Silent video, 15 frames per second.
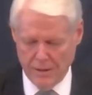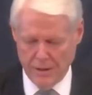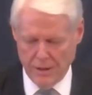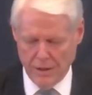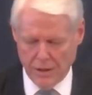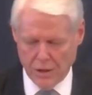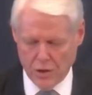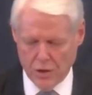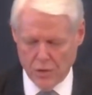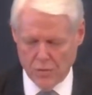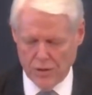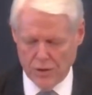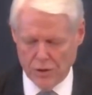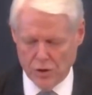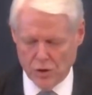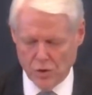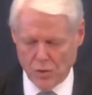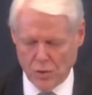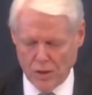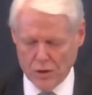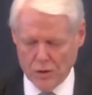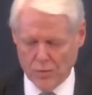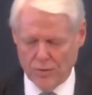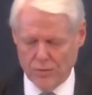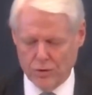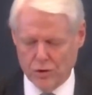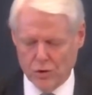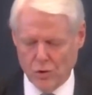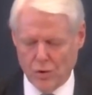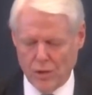you rejoice with
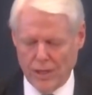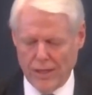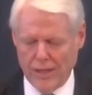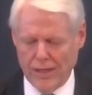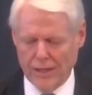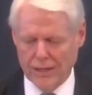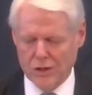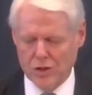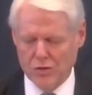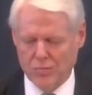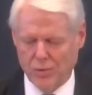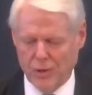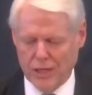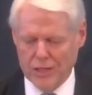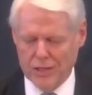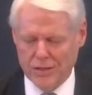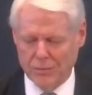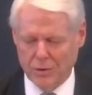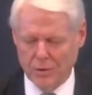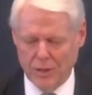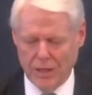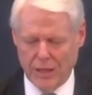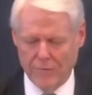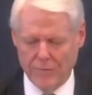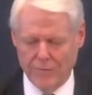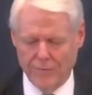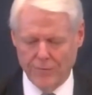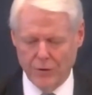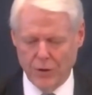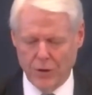joy inexpressible and
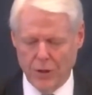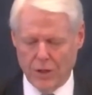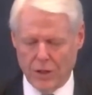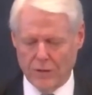full of